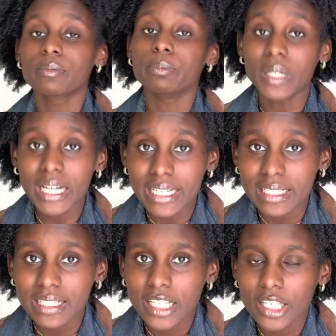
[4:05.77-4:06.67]
But
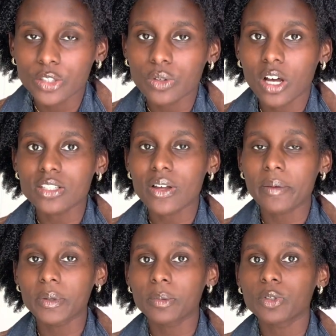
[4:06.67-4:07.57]
you also have
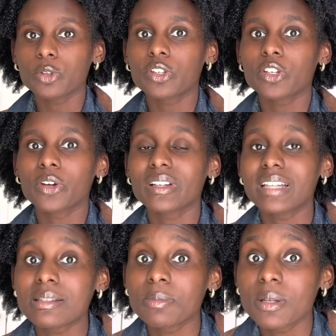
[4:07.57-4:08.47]
people you can go to
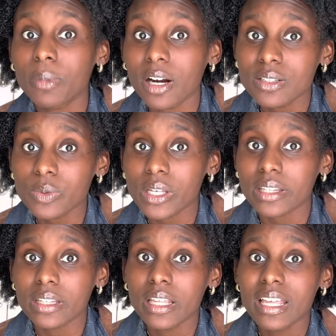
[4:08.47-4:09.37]
lesbian bars with,
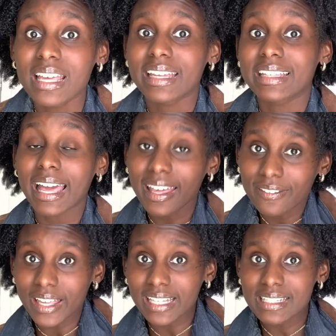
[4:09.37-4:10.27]
gay
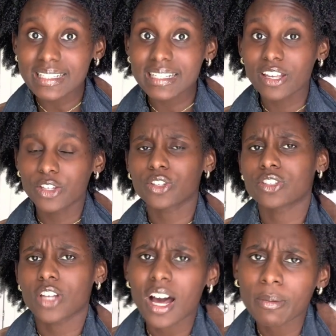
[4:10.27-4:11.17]
events. You can
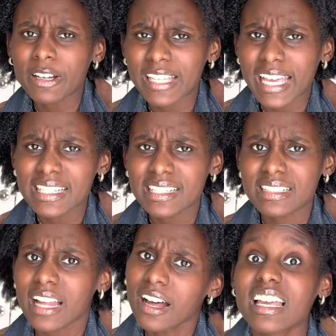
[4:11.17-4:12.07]
talk about gay
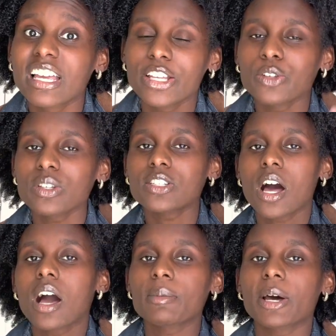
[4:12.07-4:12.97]
stuff. You can
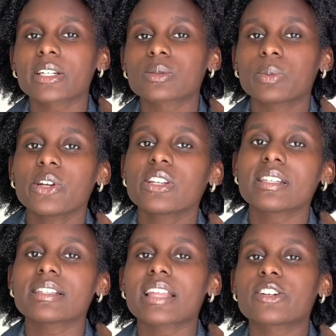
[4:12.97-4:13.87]
talk about
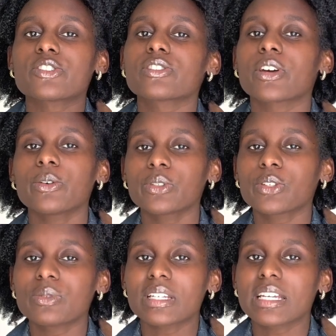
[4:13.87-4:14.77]
experiences that are so
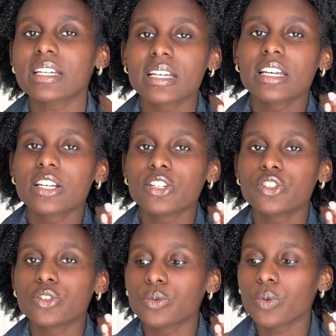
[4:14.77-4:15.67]
unique
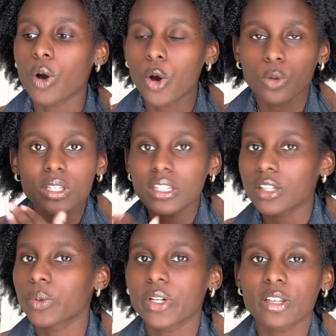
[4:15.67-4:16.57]
to only the
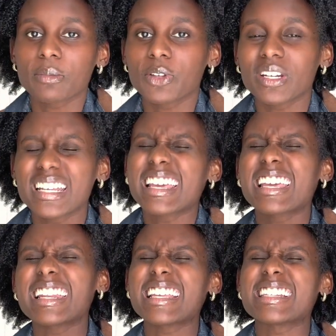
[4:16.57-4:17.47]
queer community.
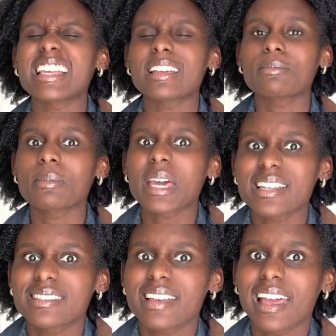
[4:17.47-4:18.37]
It is
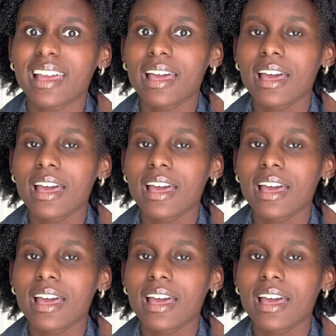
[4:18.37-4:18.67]
amazing.